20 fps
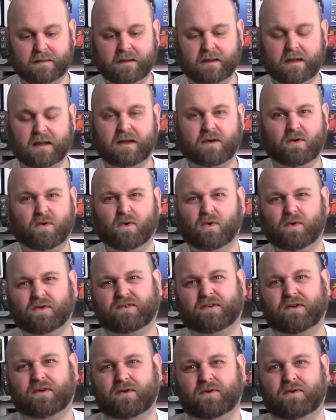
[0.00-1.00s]
It
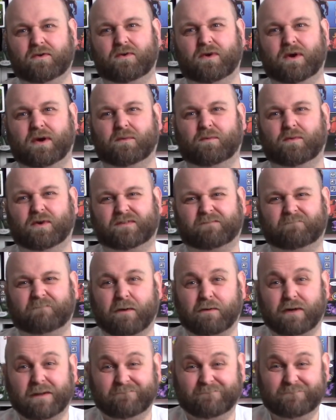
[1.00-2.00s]
also was
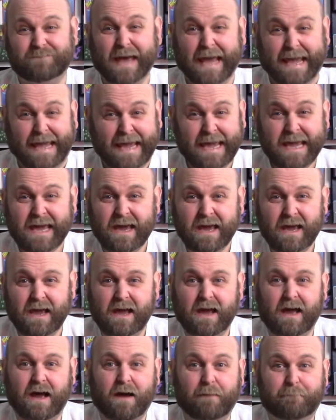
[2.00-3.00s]
very vague
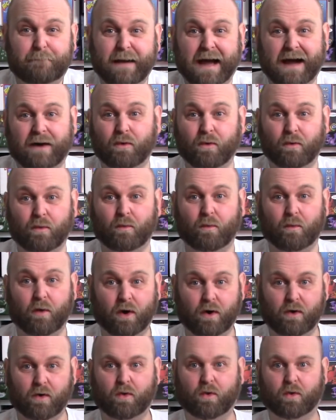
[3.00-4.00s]
about
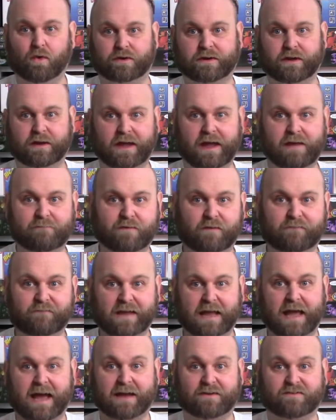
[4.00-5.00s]
what order
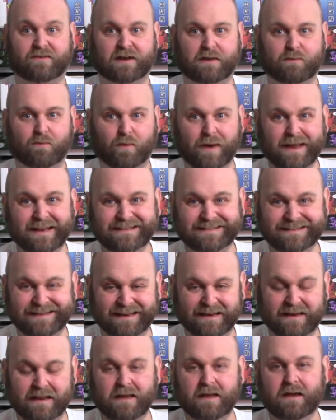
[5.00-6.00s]
everything actually went
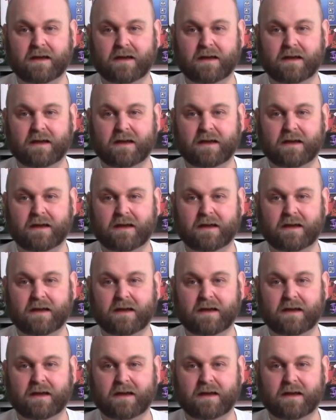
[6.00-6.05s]
in.